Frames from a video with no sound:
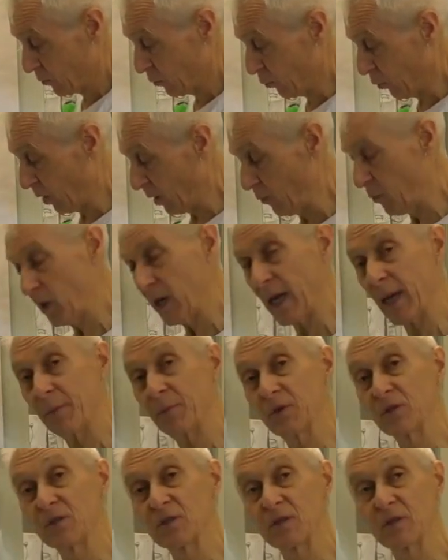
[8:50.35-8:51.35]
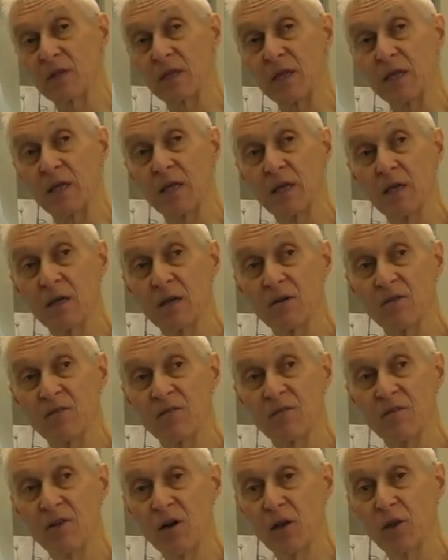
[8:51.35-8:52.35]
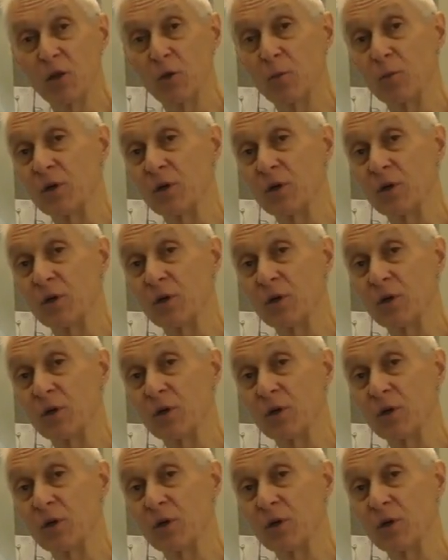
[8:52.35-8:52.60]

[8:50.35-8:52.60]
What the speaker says: what will happen to the volume